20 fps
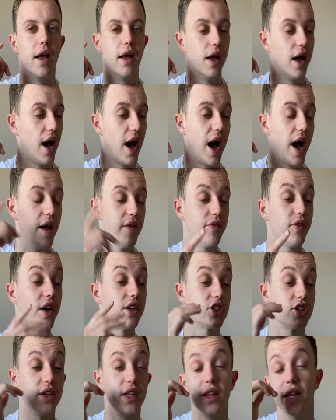I've
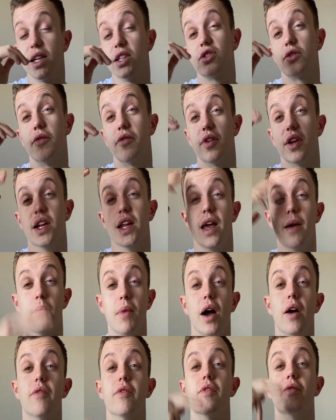actually linked something in my
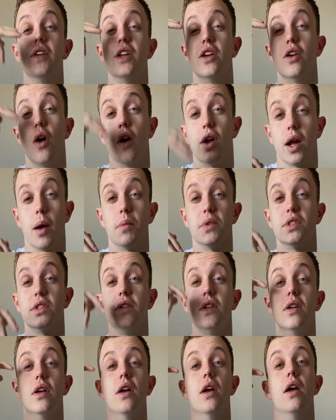other video on Amazon.
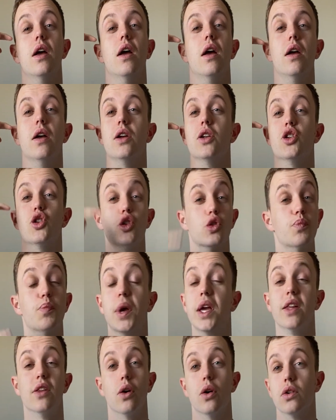Just pick
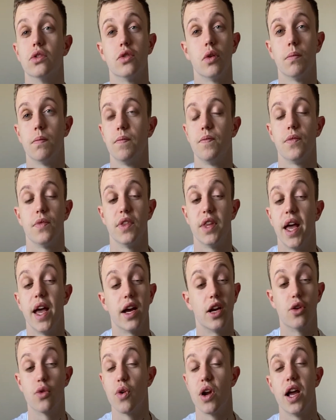those up. They're
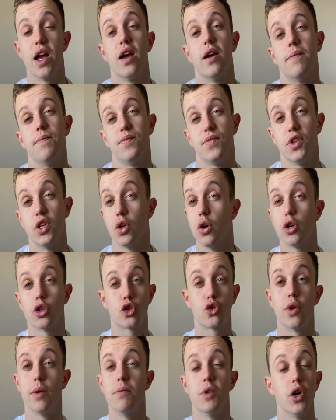great. They don't
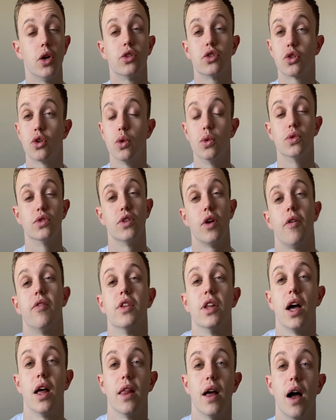strip no screws, nothing
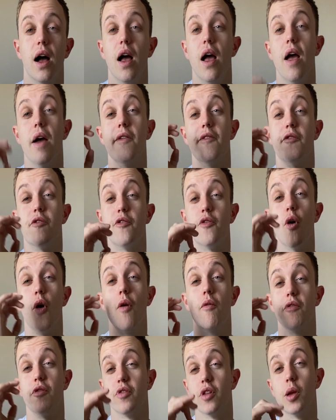like that. Phone
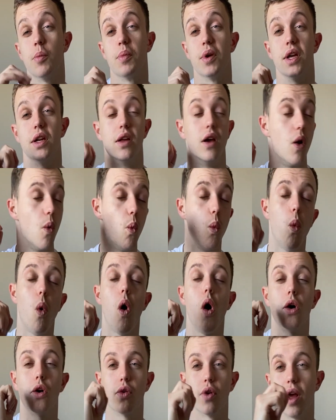flipping. What a
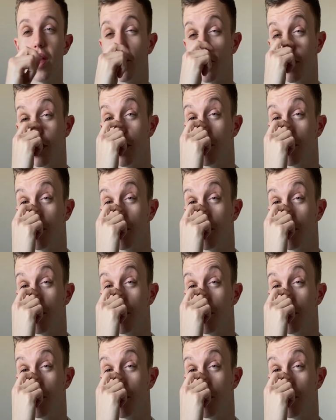great flip.